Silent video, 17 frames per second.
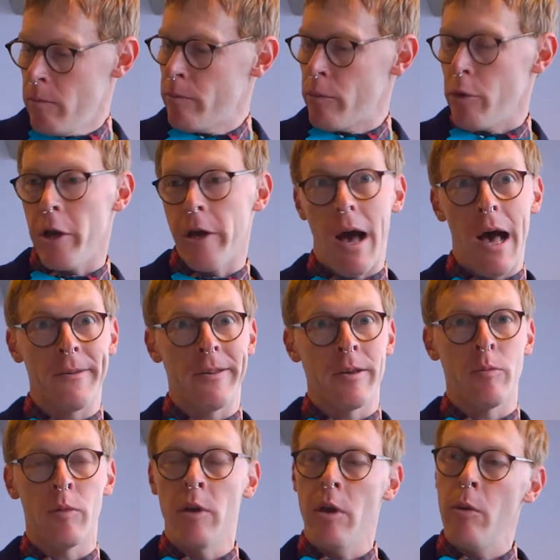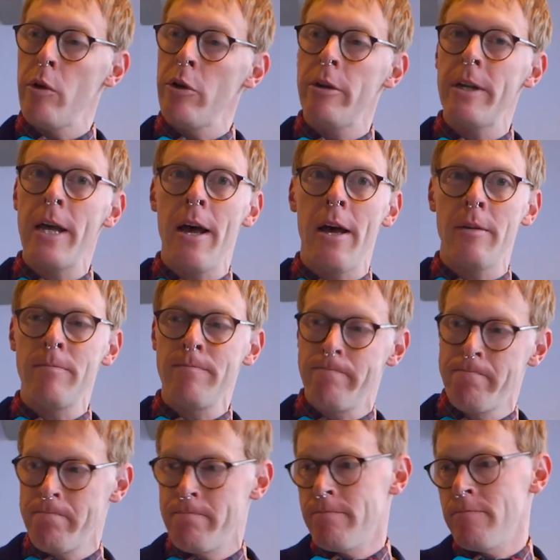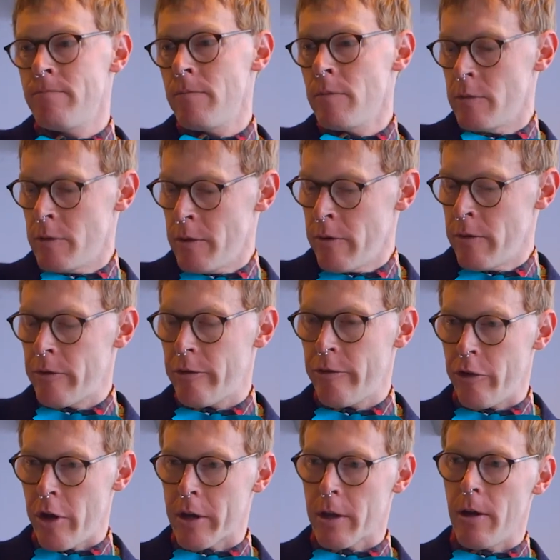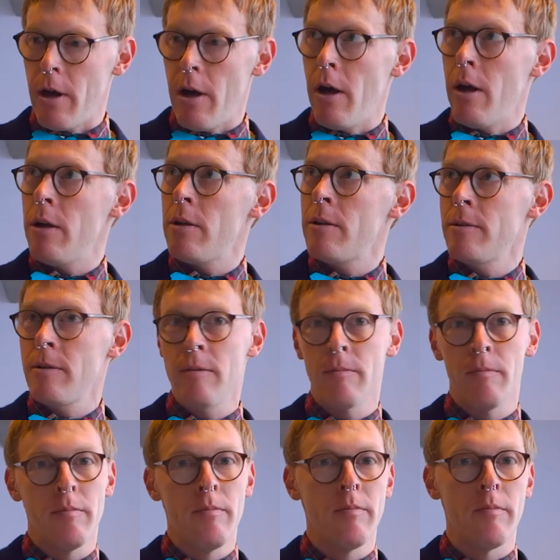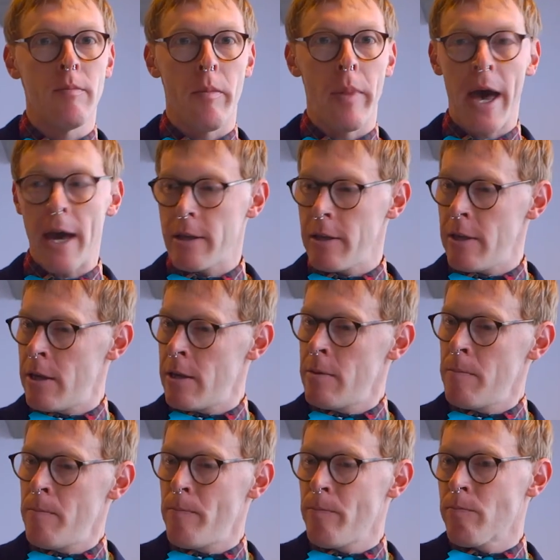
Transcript: Pretty awesome. And when you're done, shove it all back in.